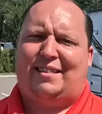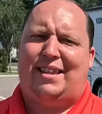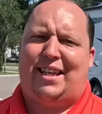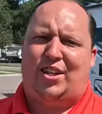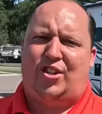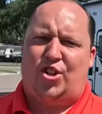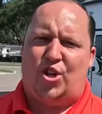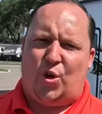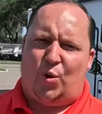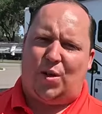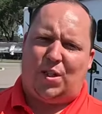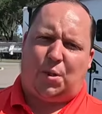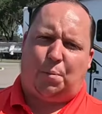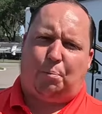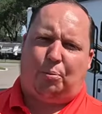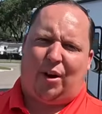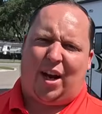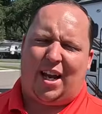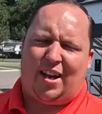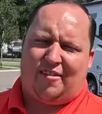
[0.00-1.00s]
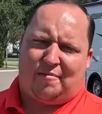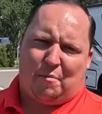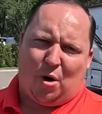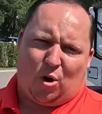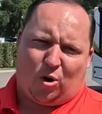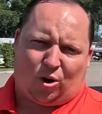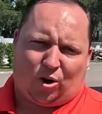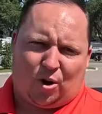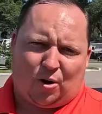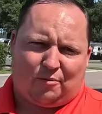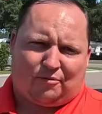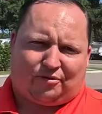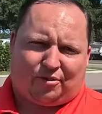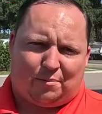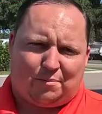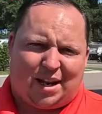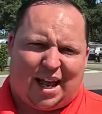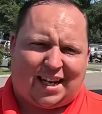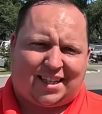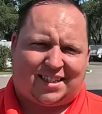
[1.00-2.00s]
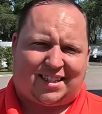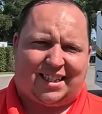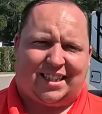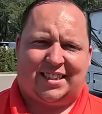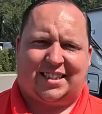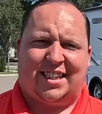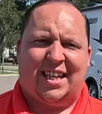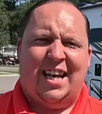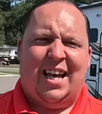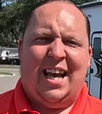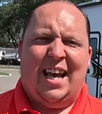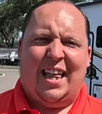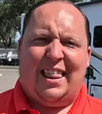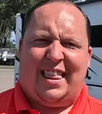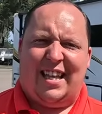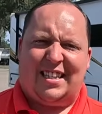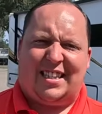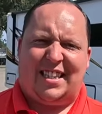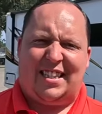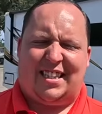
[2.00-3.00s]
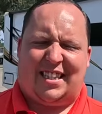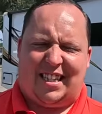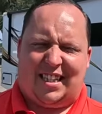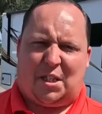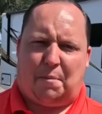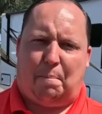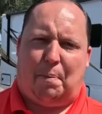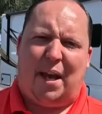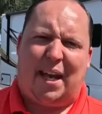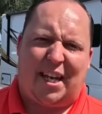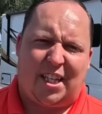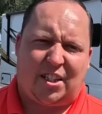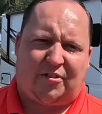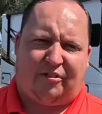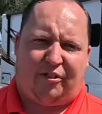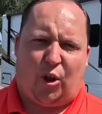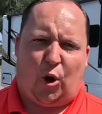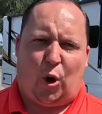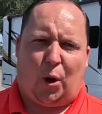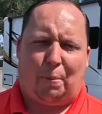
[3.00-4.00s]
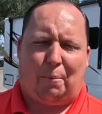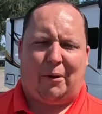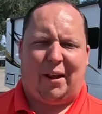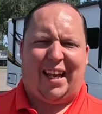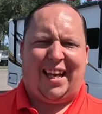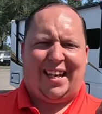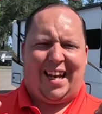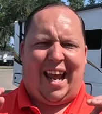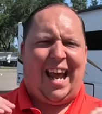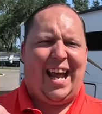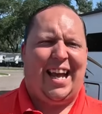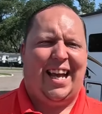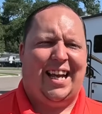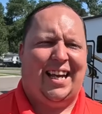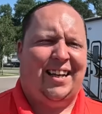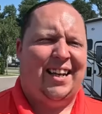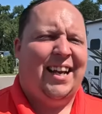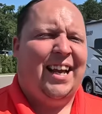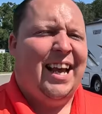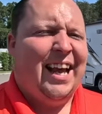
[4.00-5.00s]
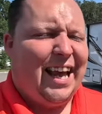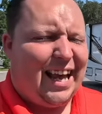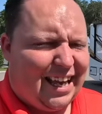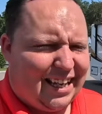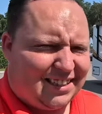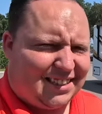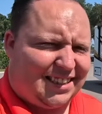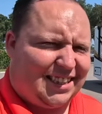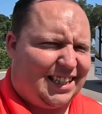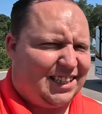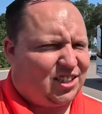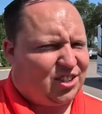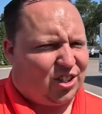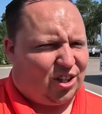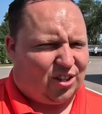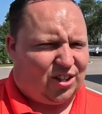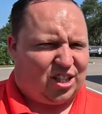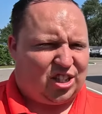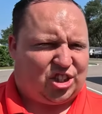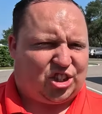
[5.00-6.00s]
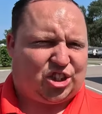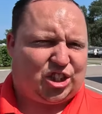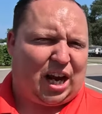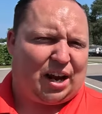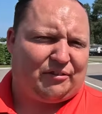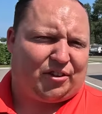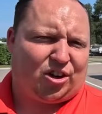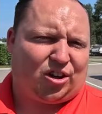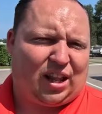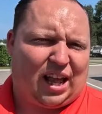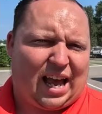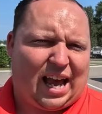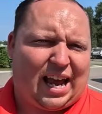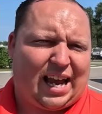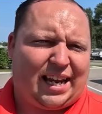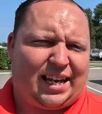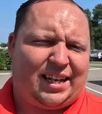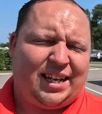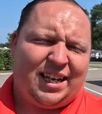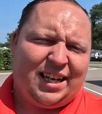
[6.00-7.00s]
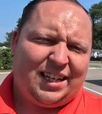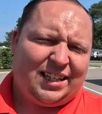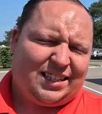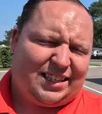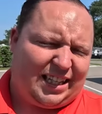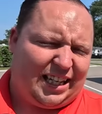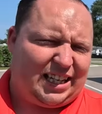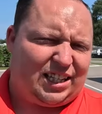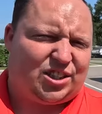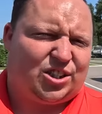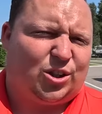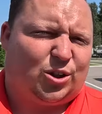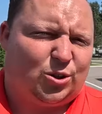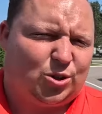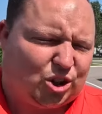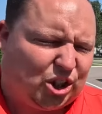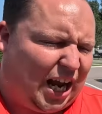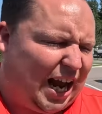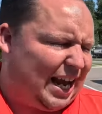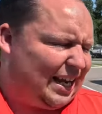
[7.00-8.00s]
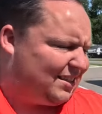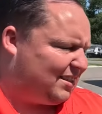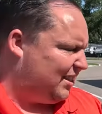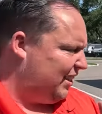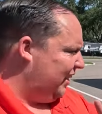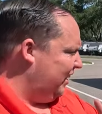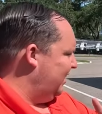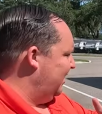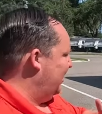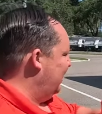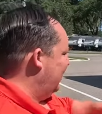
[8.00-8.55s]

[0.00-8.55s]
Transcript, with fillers: at the newest brand of motorhome from Nexus. This is its biggest floor plan and it sits on the Chevrolet diesel chassis.